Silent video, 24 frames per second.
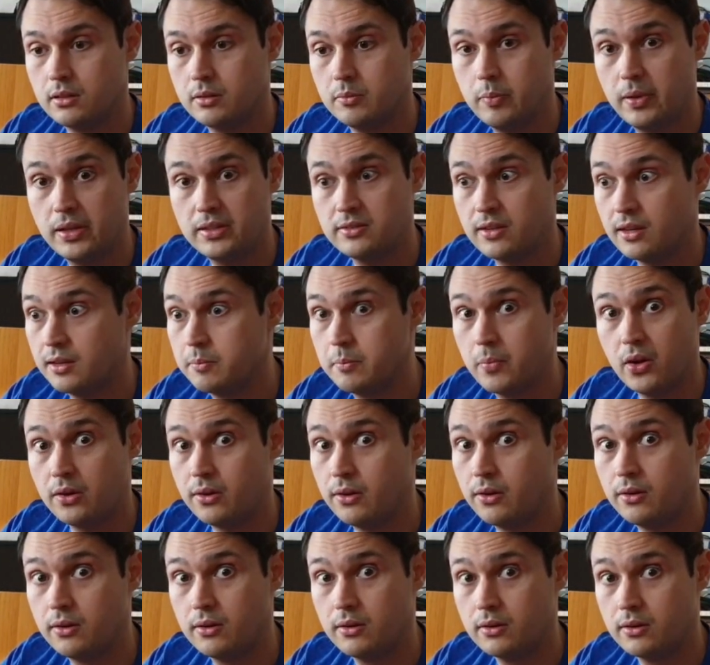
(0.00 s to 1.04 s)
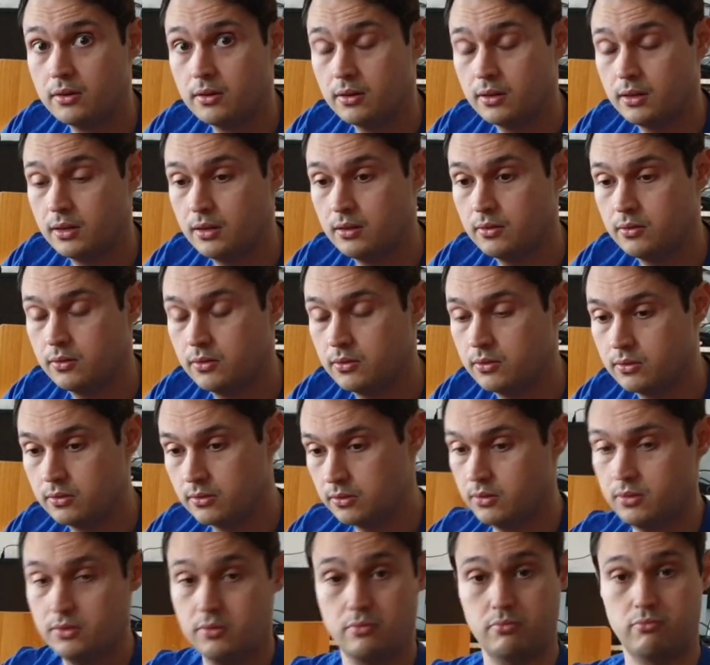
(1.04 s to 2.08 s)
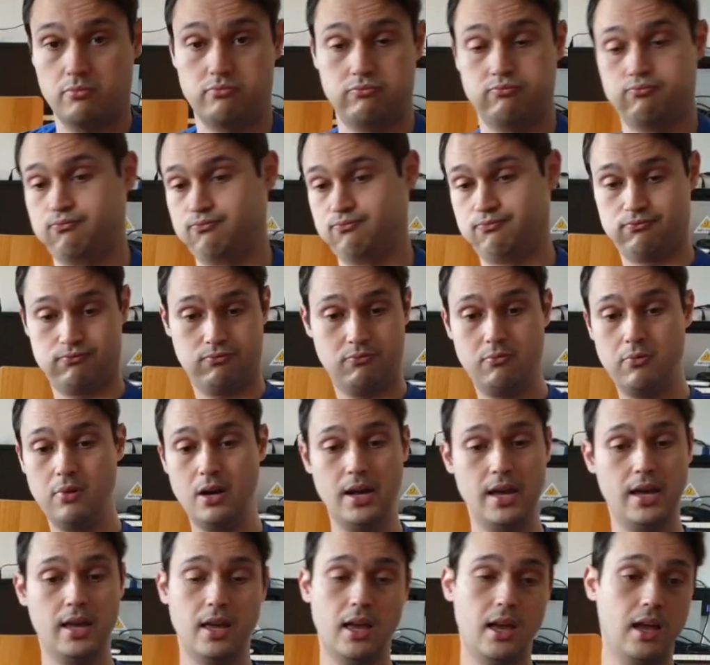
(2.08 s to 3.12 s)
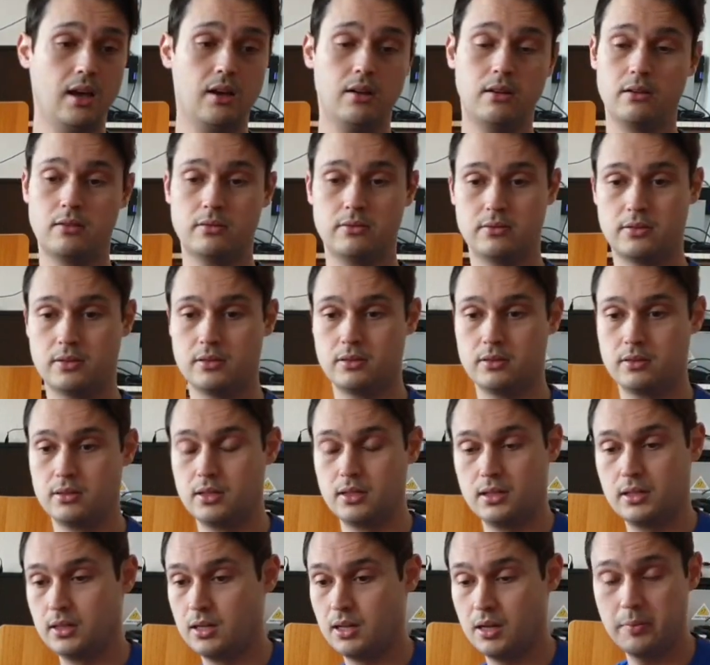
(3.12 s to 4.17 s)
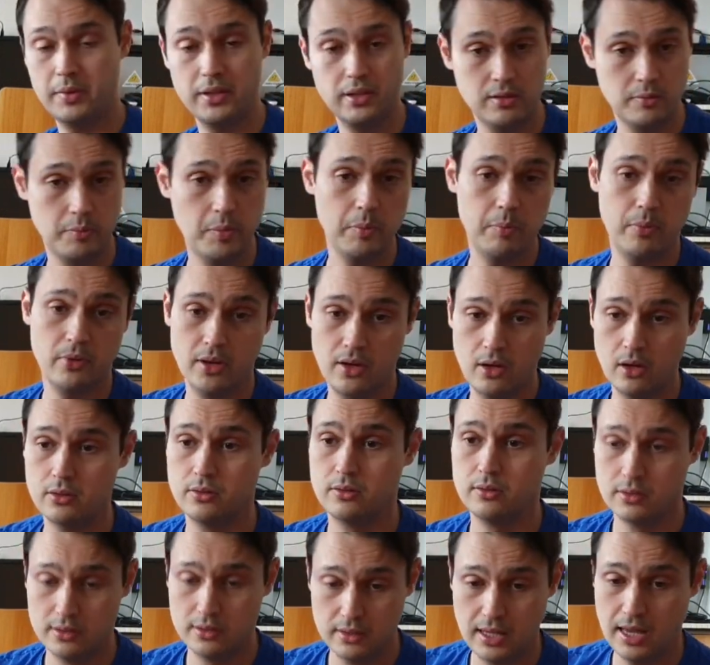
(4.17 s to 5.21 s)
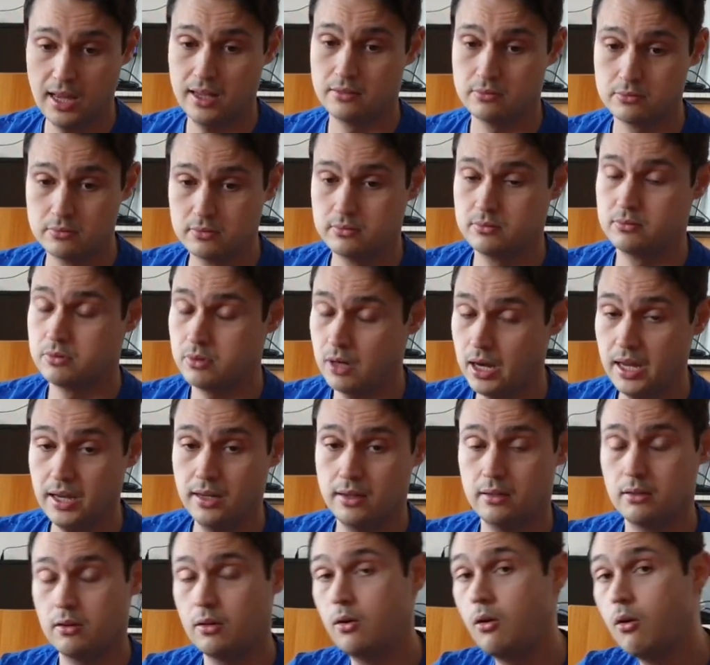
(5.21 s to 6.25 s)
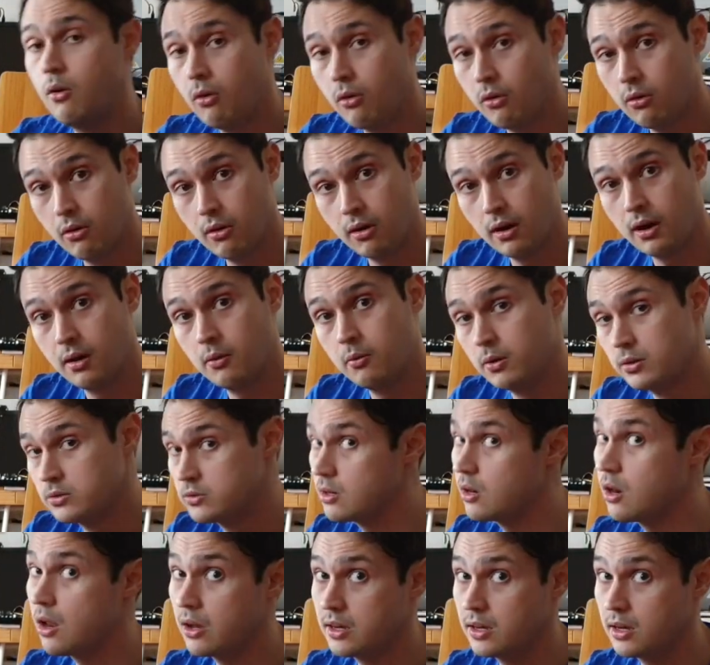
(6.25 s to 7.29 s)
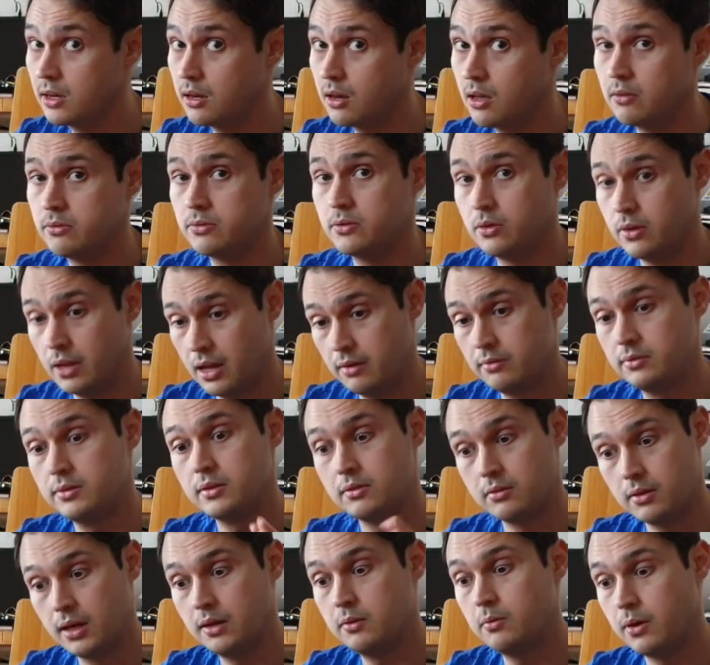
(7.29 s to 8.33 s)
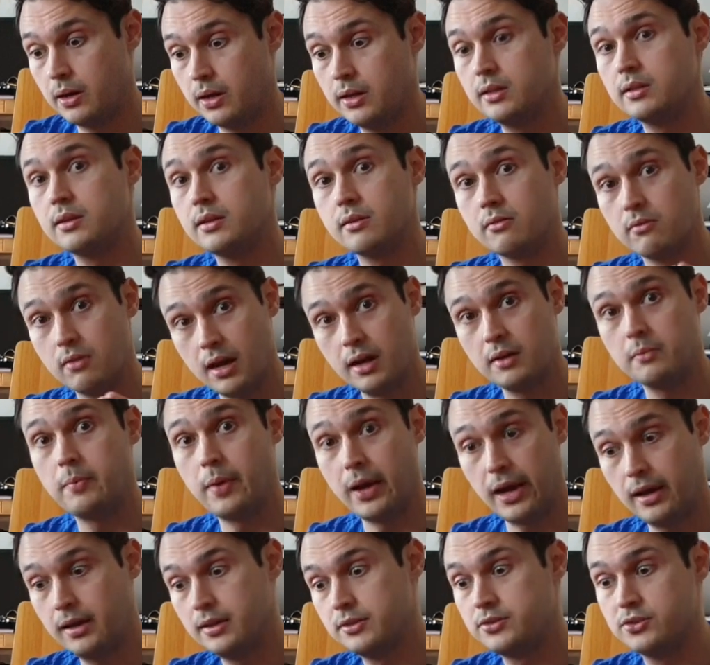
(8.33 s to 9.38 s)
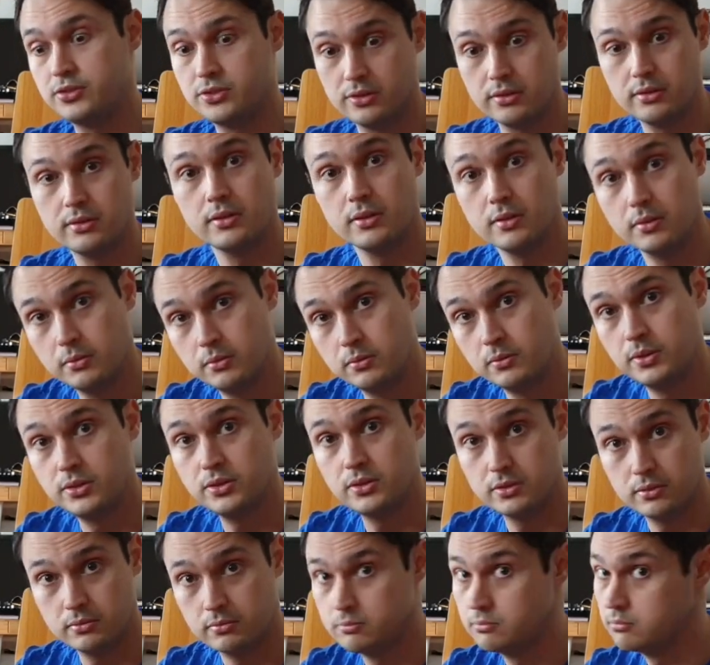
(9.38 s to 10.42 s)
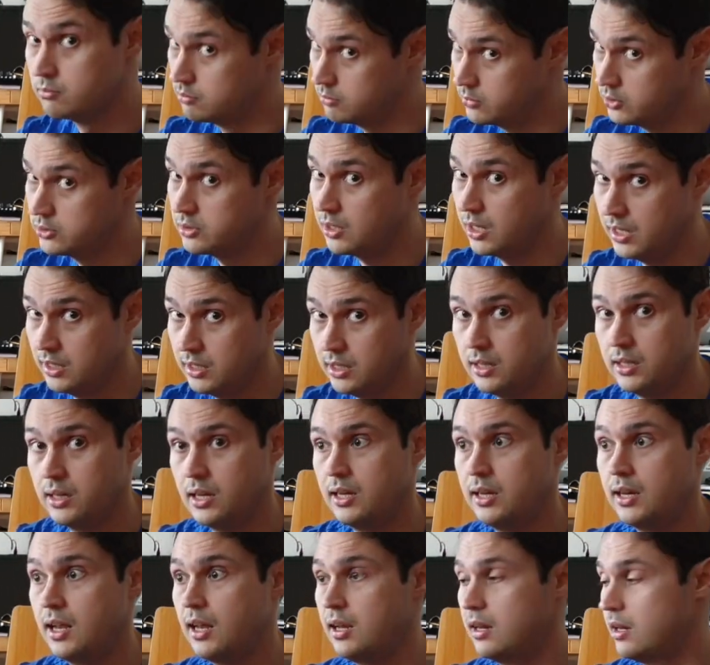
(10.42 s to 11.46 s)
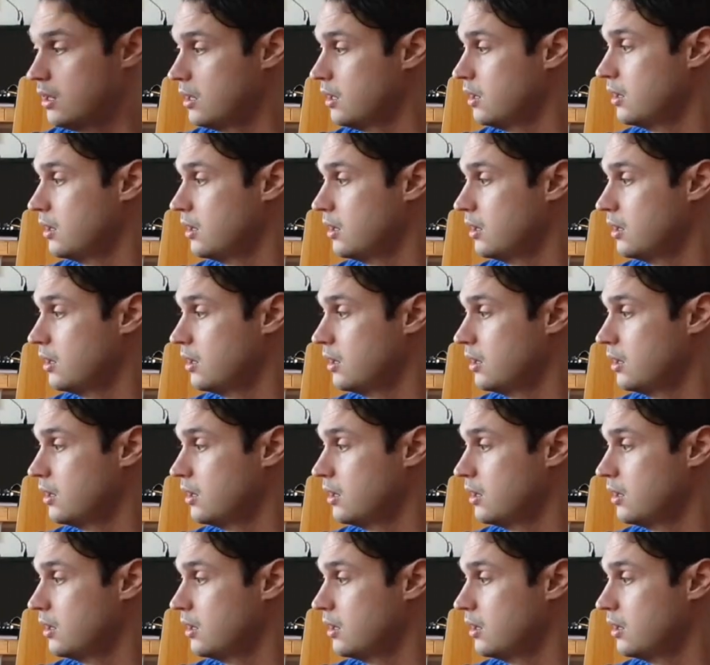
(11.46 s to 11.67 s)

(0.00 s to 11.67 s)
Plays like butter. It's just way out of it. I mean, these people got that right, or I was lucky enough to have the right one, the right batch, which is most likely like that.